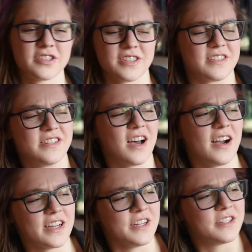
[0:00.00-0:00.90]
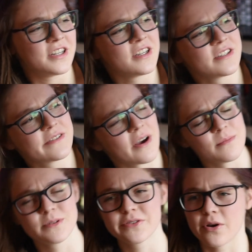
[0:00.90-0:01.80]
just died, so
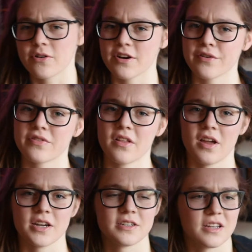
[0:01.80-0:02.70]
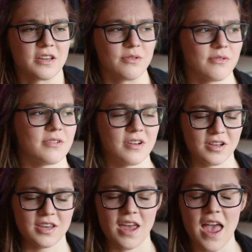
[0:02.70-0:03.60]
I'm sorry if the lightning or
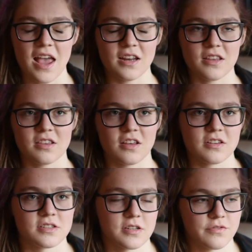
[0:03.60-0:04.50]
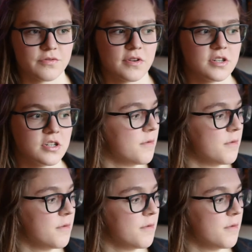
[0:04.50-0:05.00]
like anything is different,